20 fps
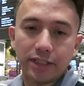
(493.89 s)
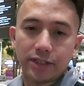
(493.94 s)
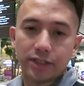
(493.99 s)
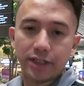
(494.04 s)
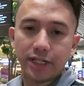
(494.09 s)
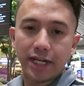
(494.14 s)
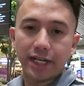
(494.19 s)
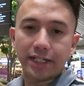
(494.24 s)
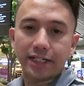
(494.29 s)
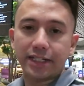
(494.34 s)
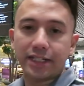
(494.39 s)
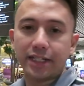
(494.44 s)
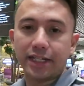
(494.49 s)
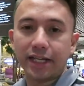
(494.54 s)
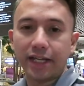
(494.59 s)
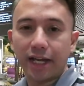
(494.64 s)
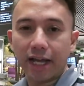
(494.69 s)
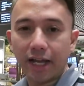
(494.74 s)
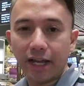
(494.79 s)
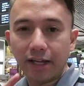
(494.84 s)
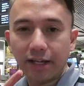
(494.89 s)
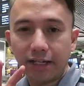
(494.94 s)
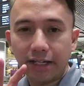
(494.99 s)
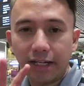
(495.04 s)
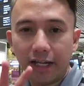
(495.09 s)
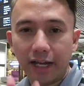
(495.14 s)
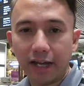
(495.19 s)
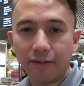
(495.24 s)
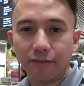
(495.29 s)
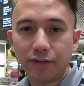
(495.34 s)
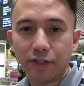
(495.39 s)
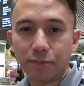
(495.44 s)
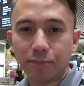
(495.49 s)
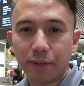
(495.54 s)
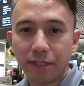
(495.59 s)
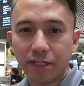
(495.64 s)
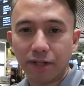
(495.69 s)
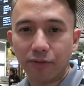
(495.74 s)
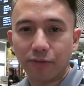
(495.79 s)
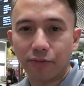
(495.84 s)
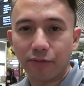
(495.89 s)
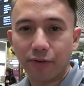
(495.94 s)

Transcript: Tonight, I have a special